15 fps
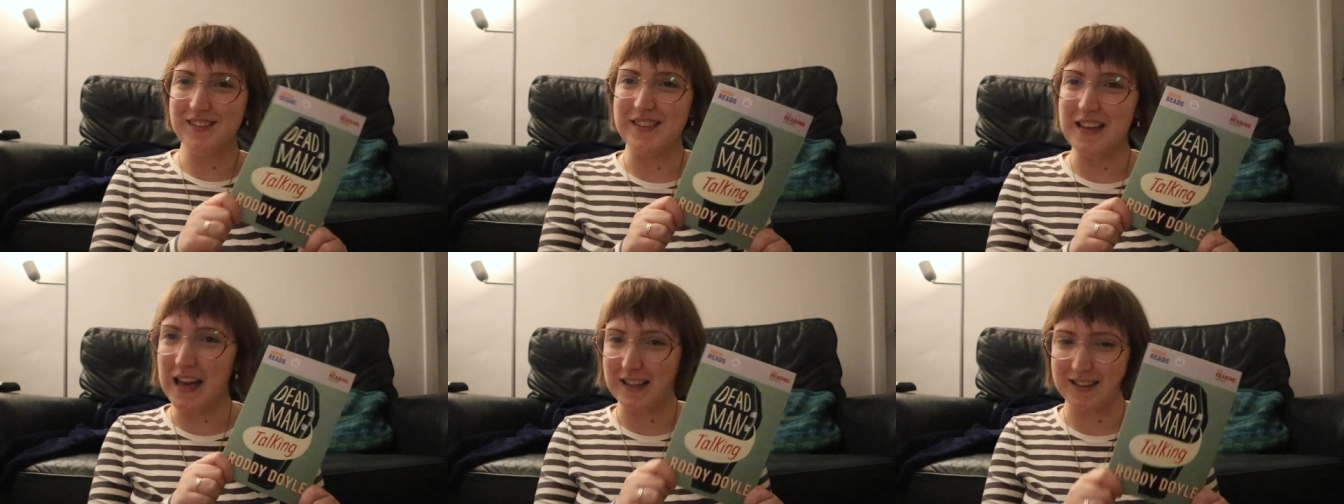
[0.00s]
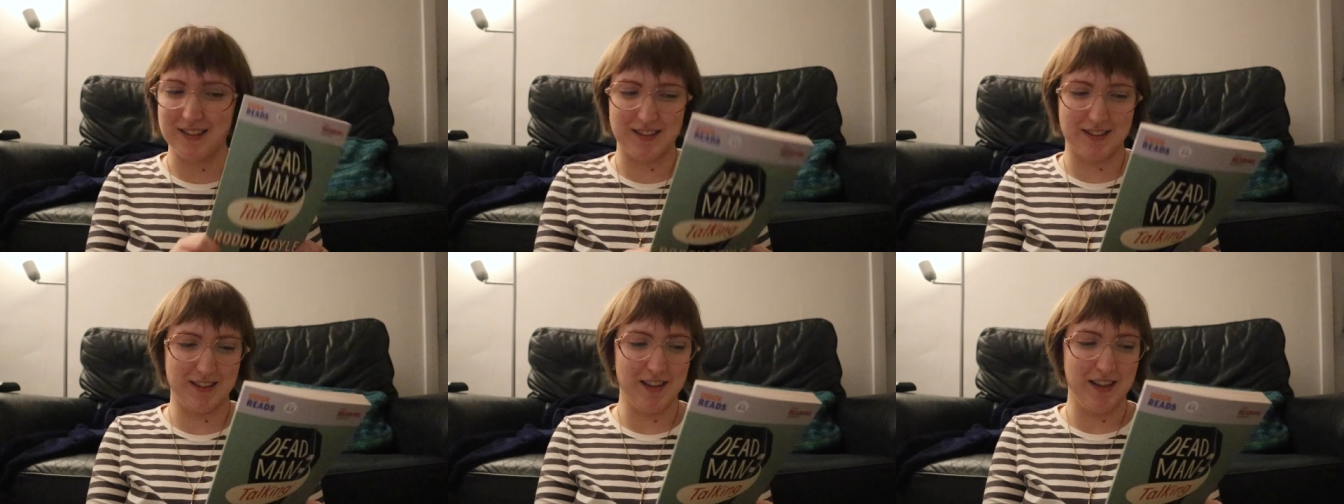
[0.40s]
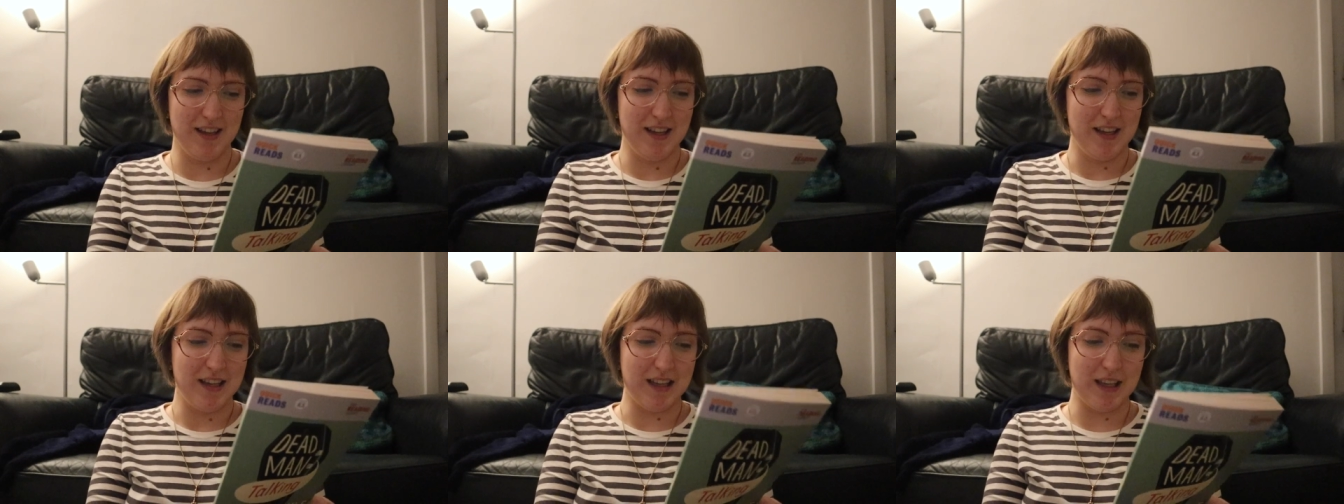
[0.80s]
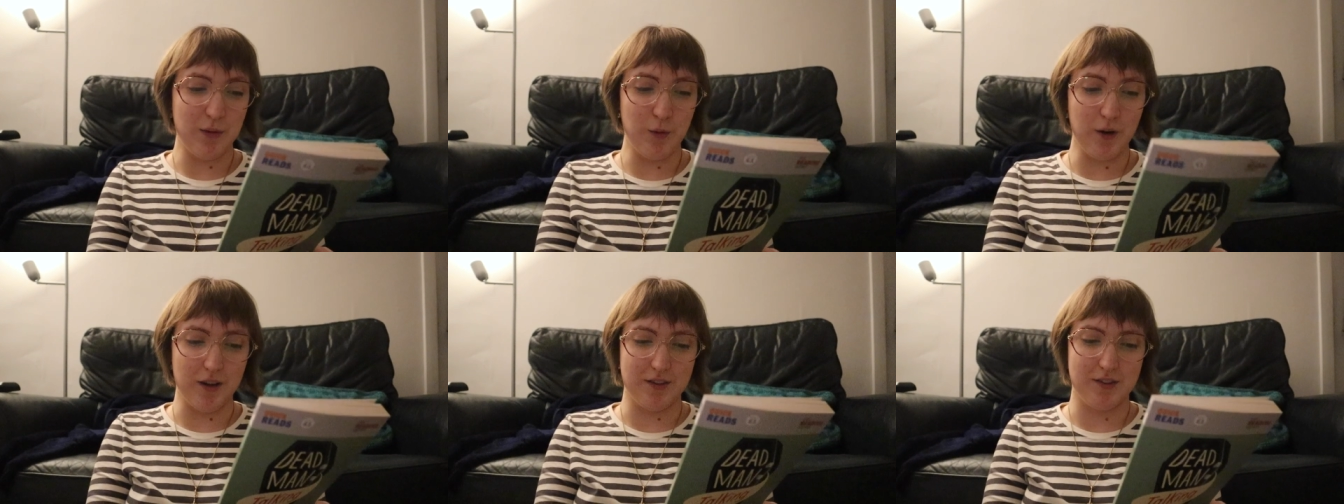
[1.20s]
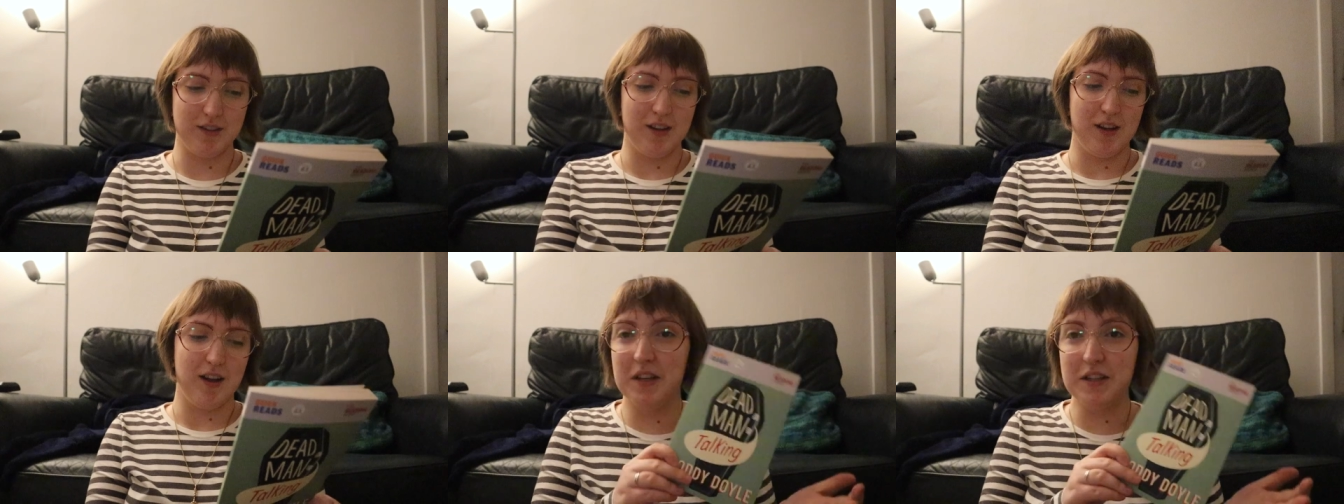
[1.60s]
Yes, he would.
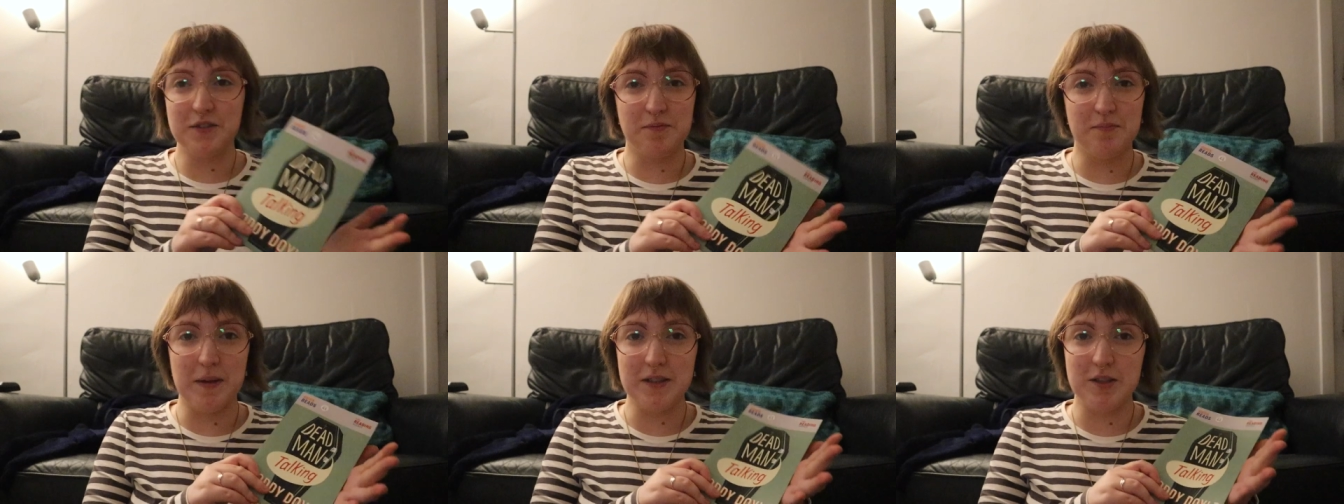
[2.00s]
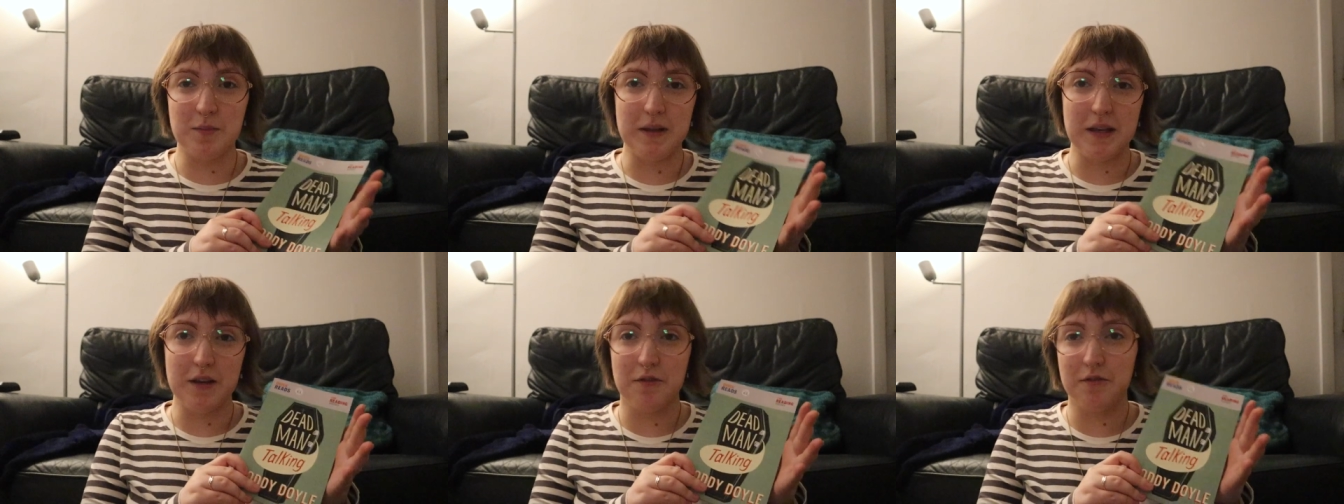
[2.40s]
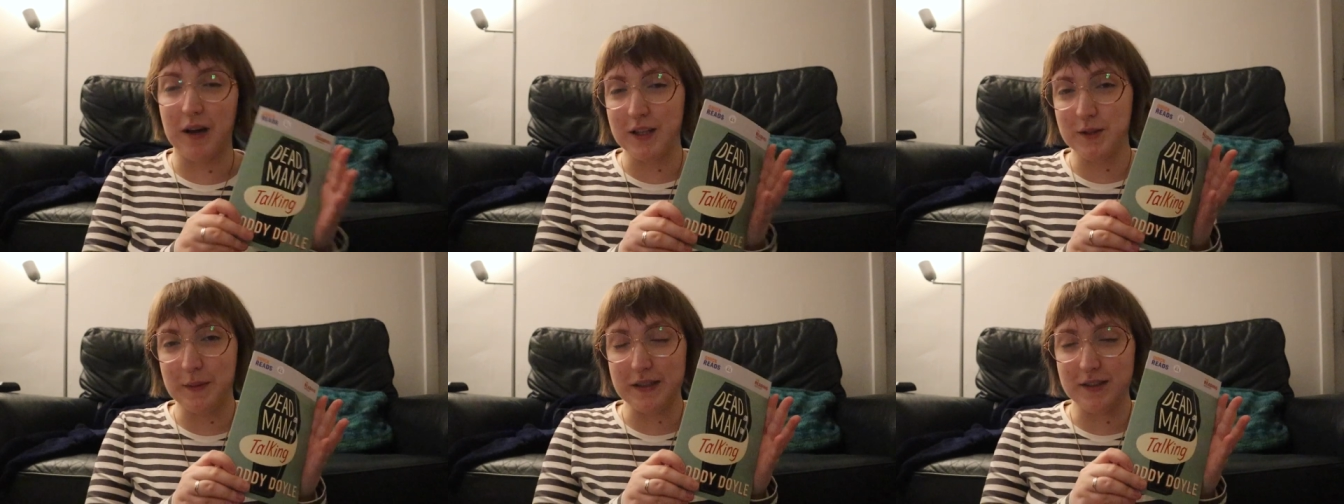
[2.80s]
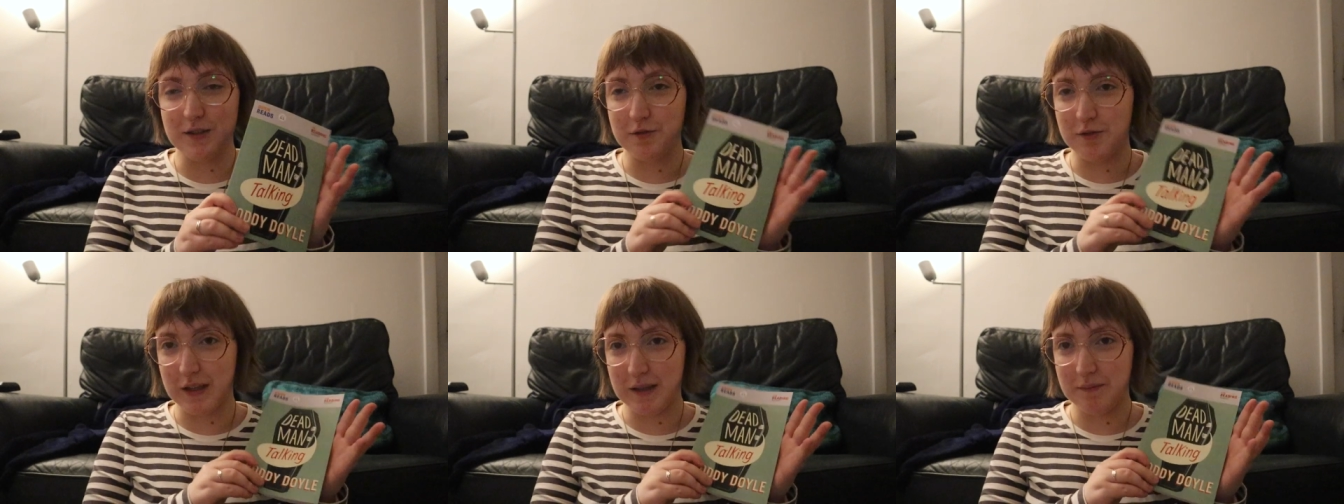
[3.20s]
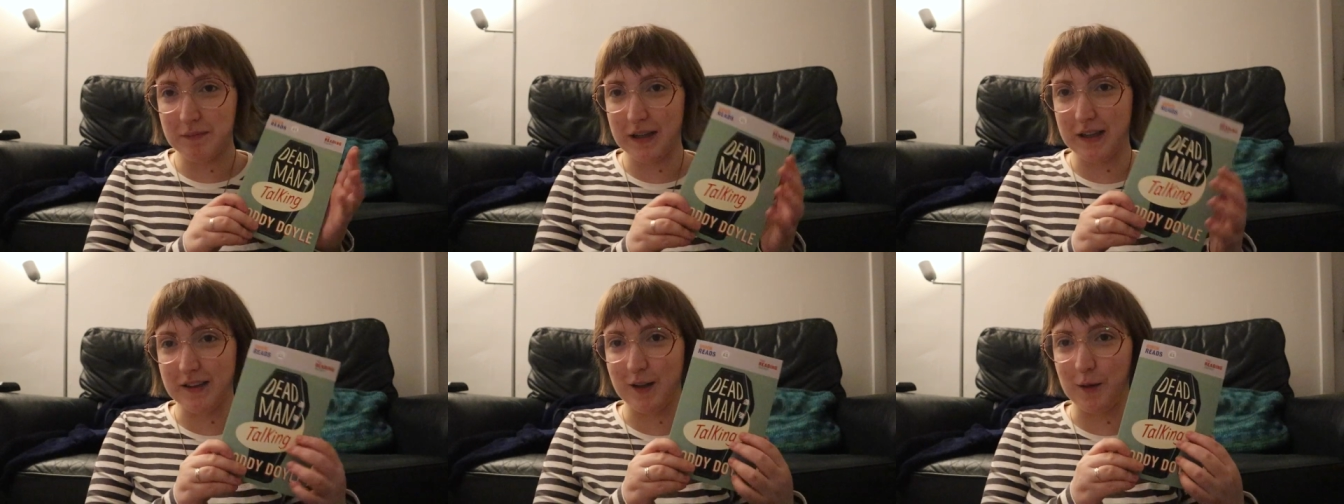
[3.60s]
It's meant to be fast-paced, funny,
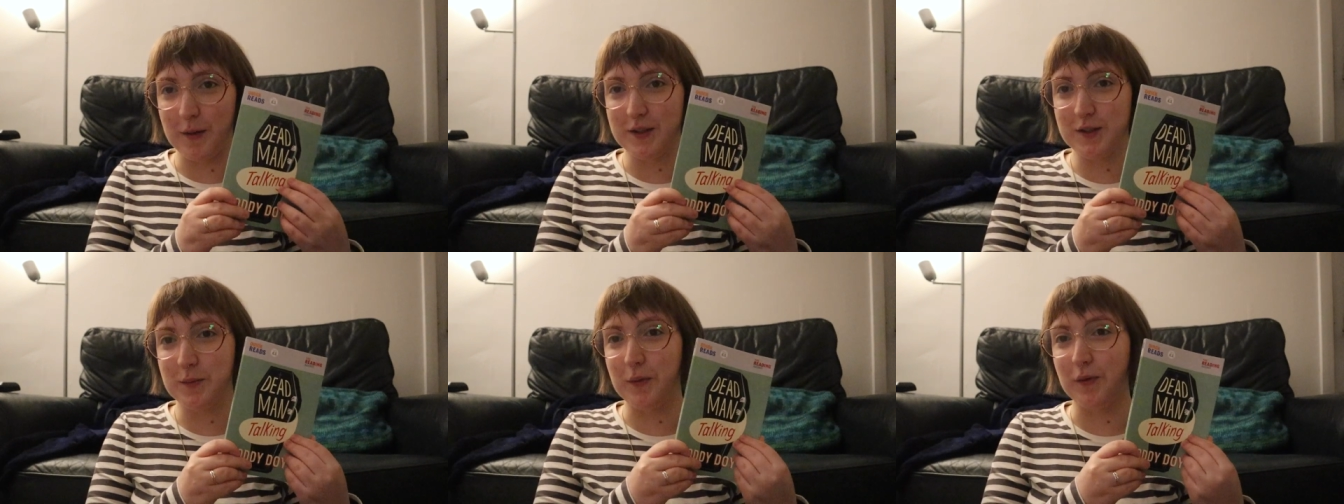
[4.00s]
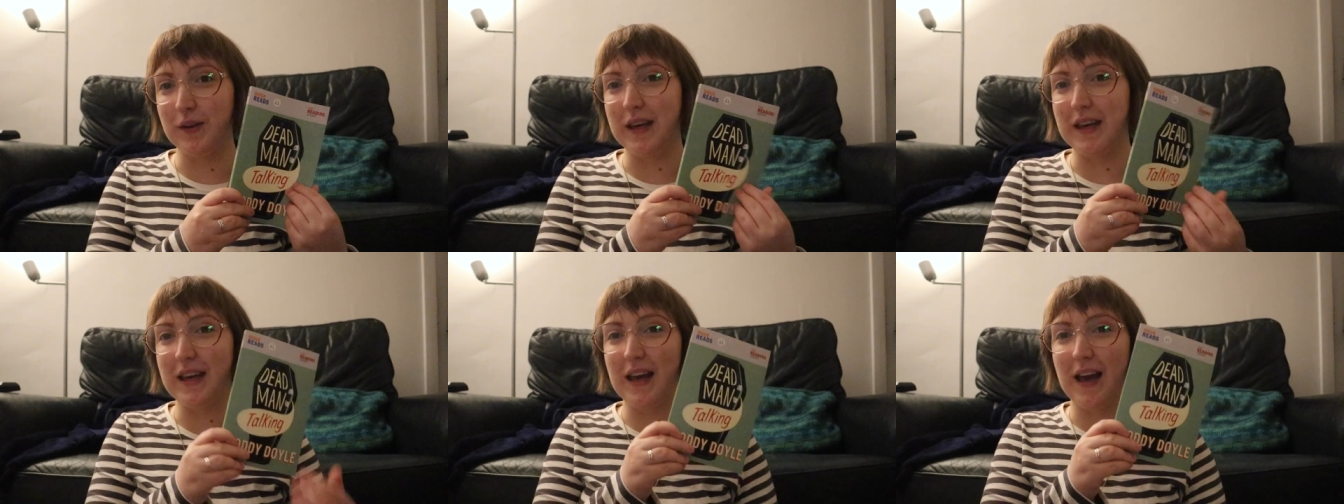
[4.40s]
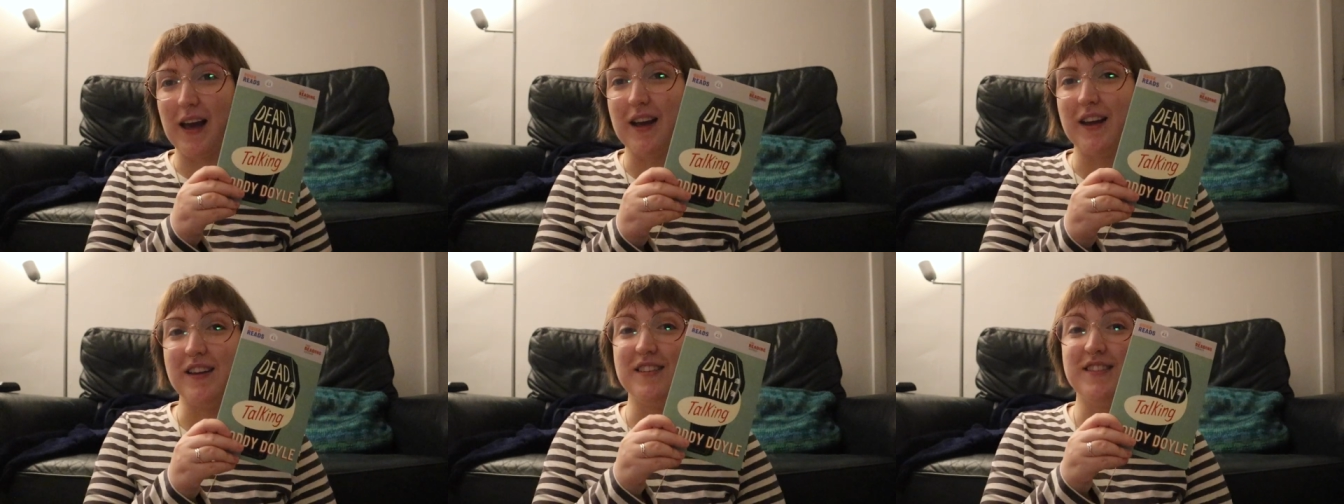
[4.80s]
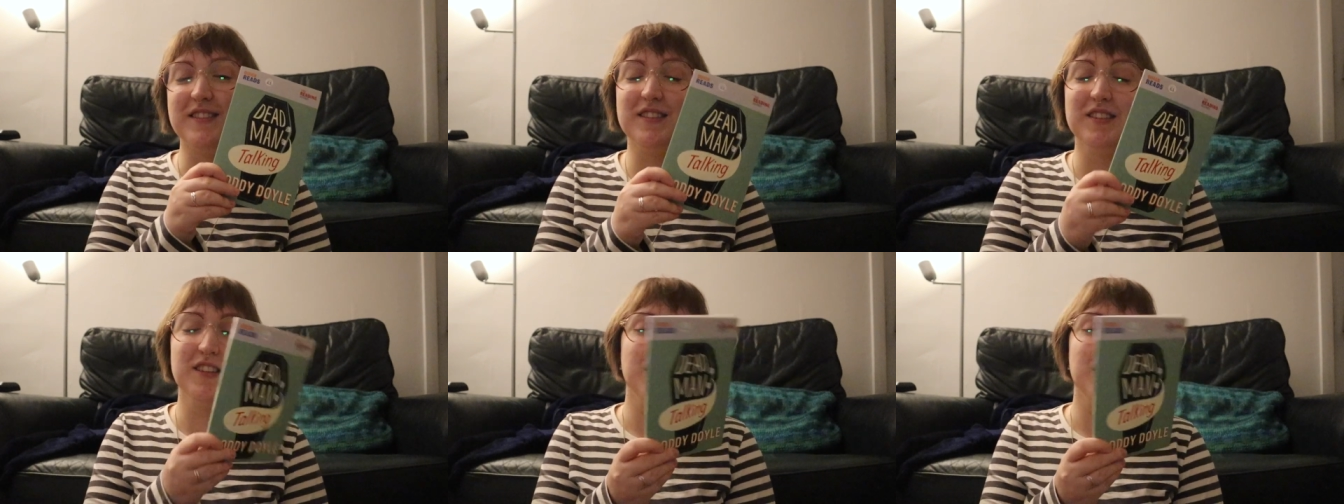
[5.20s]
and a little bit spooky, and